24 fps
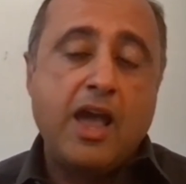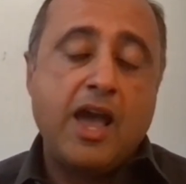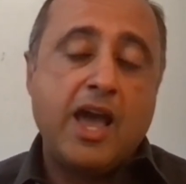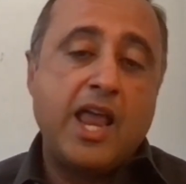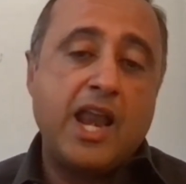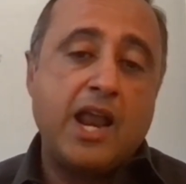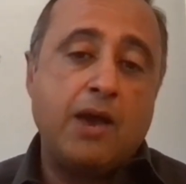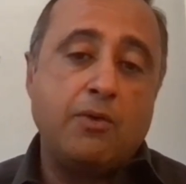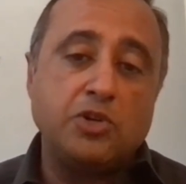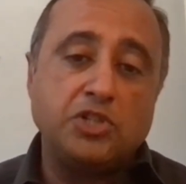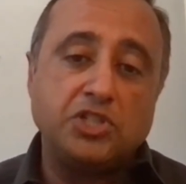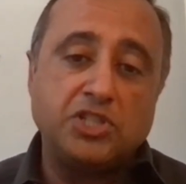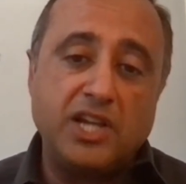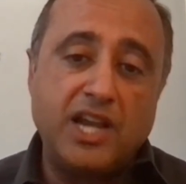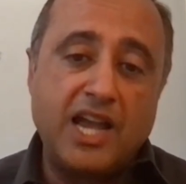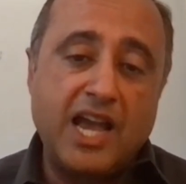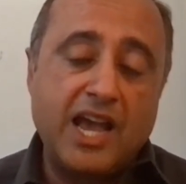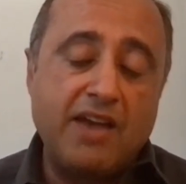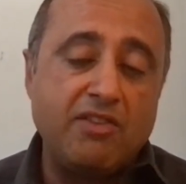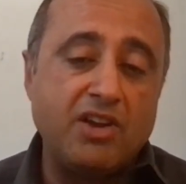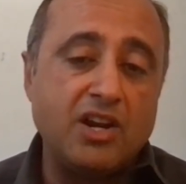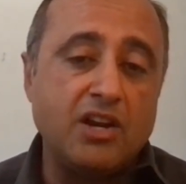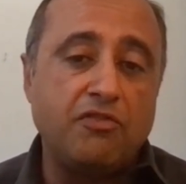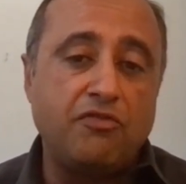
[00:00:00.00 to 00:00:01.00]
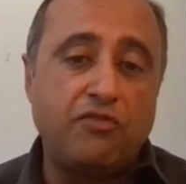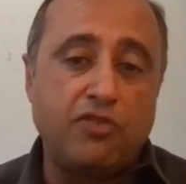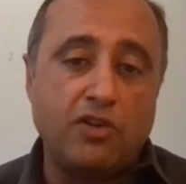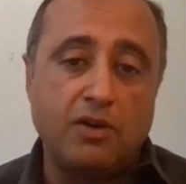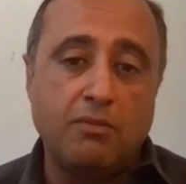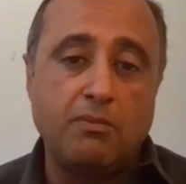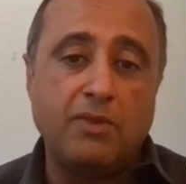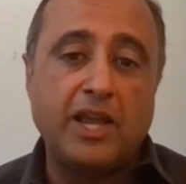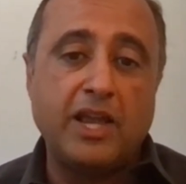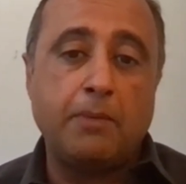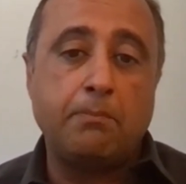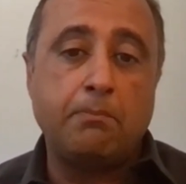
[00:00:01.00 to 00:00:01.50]
And I would say having a
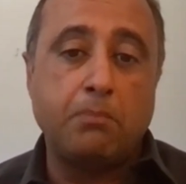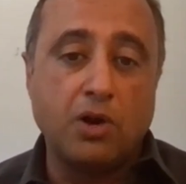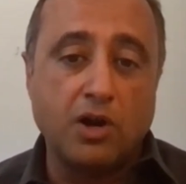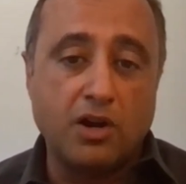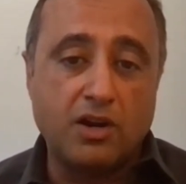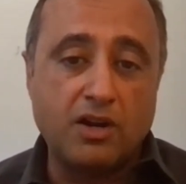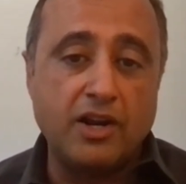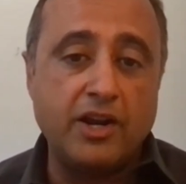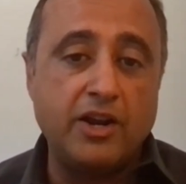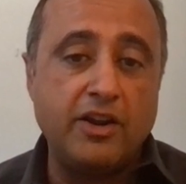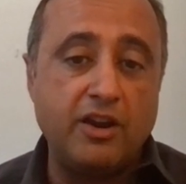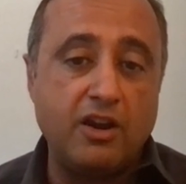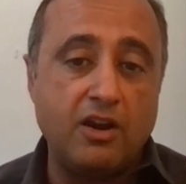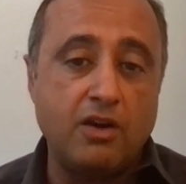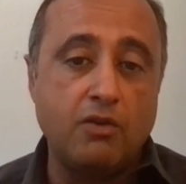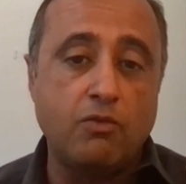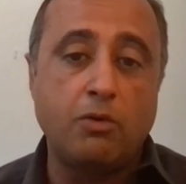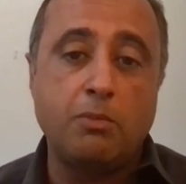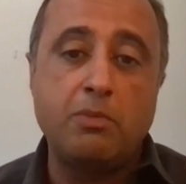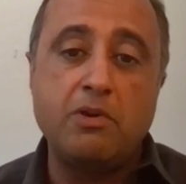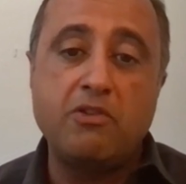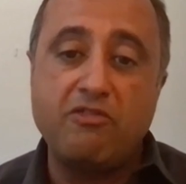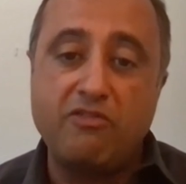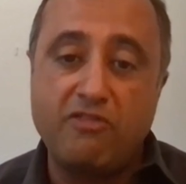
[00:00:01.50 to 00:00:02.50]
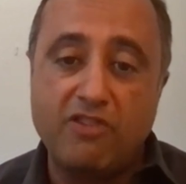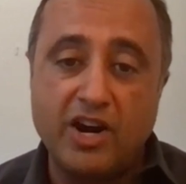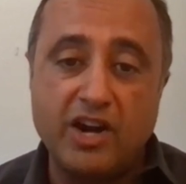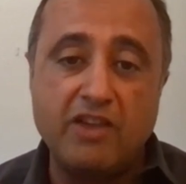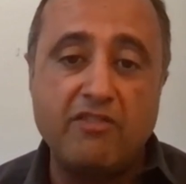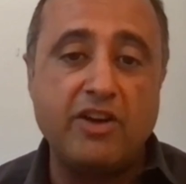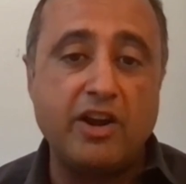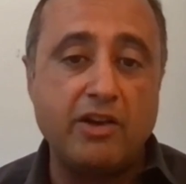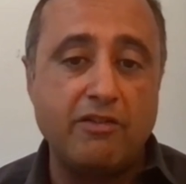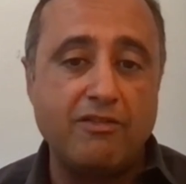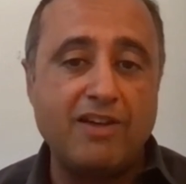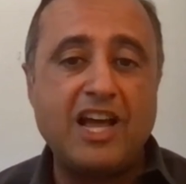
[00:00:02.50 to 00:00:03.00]
firm like Berkland here will be very,
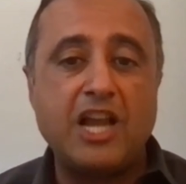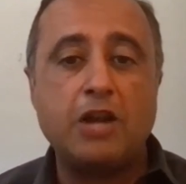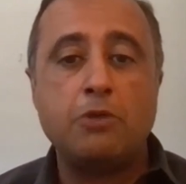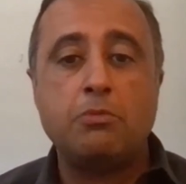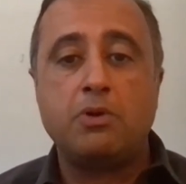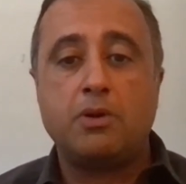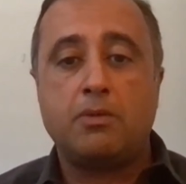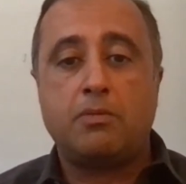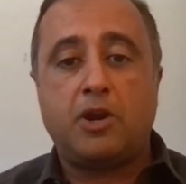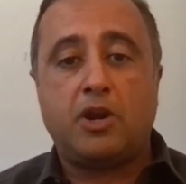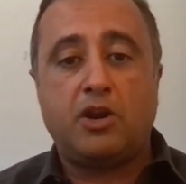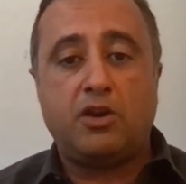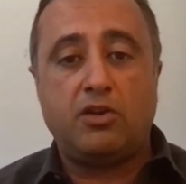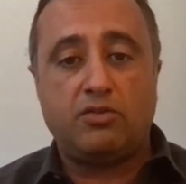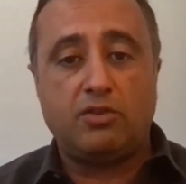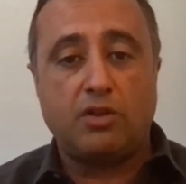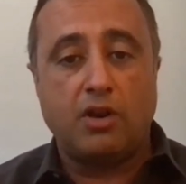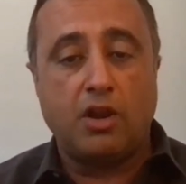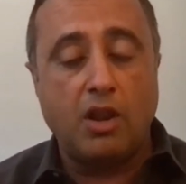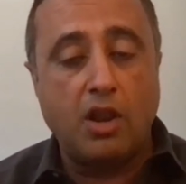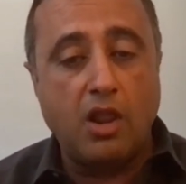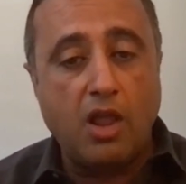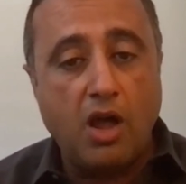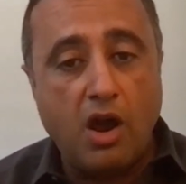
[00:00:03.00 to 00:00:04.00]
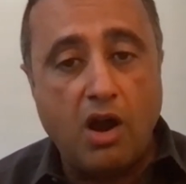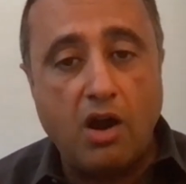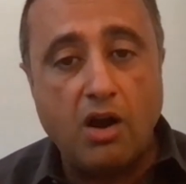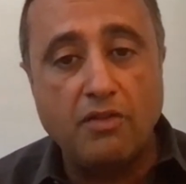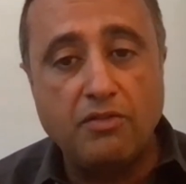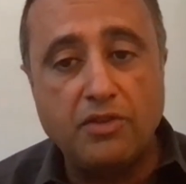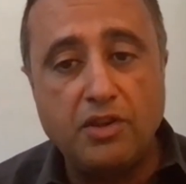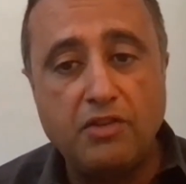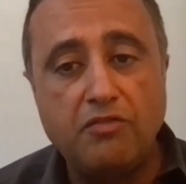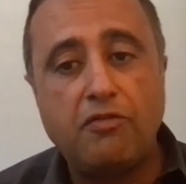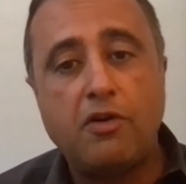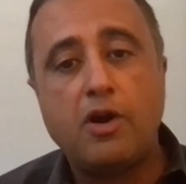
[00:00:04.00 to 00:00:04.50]
very valuable because a lot
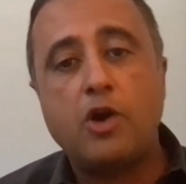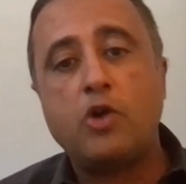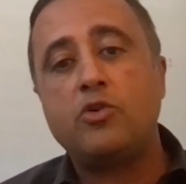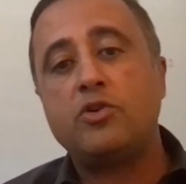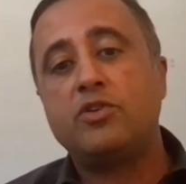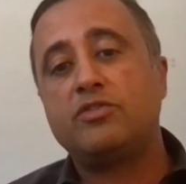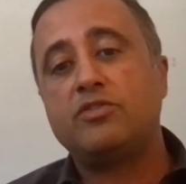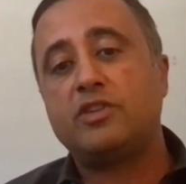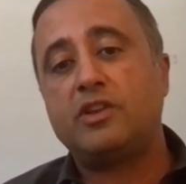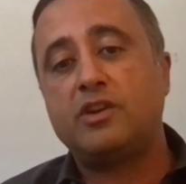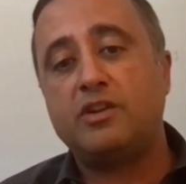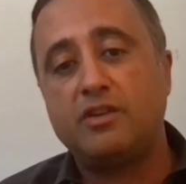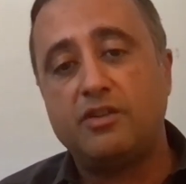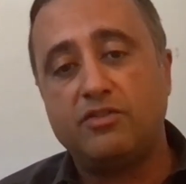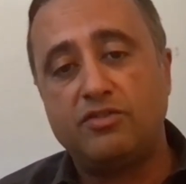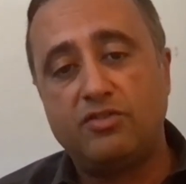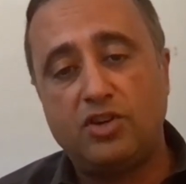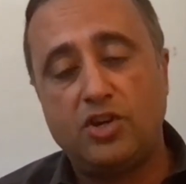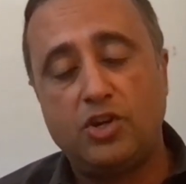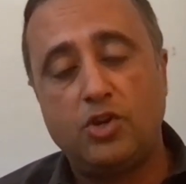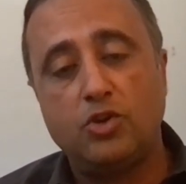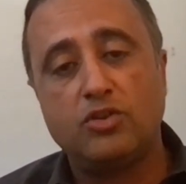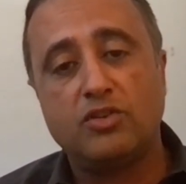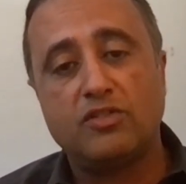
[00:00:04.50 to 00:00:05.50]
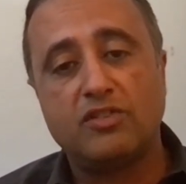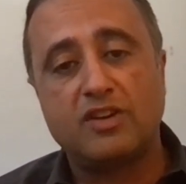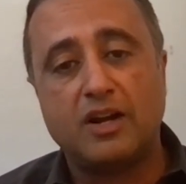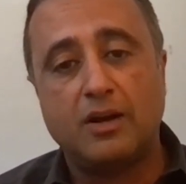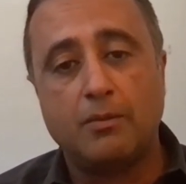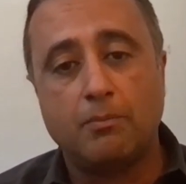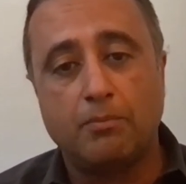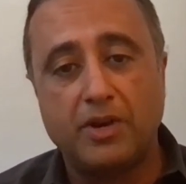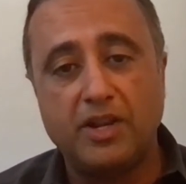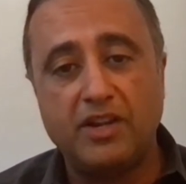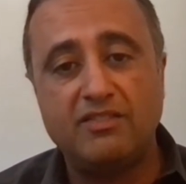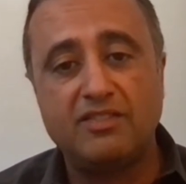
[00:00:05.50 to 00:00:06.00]
of the founders and CEOs of
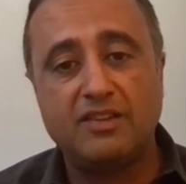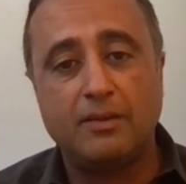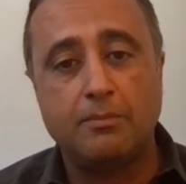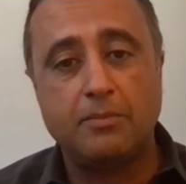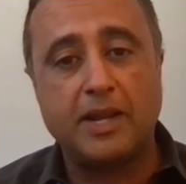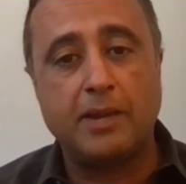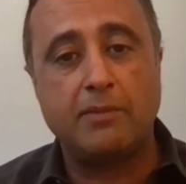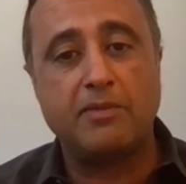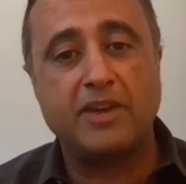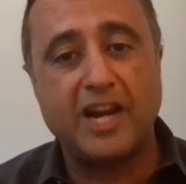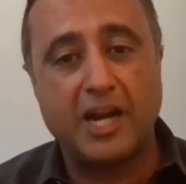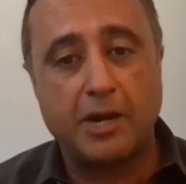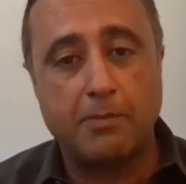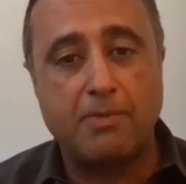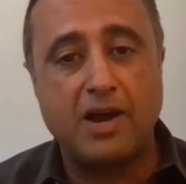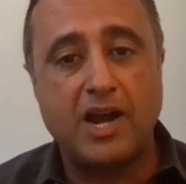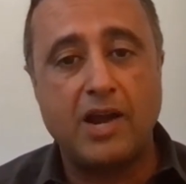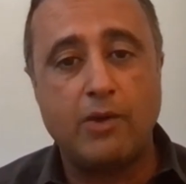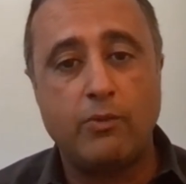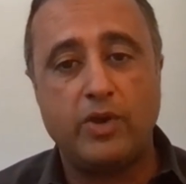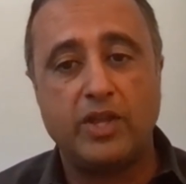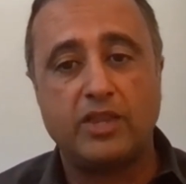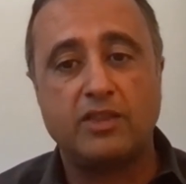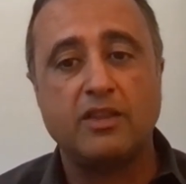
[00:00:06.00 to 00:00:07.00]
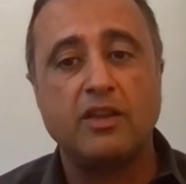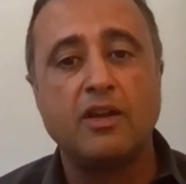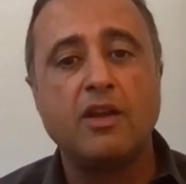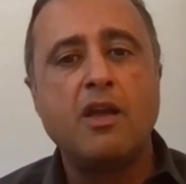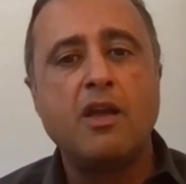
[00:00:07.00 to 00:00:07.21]
companies sometimes get by with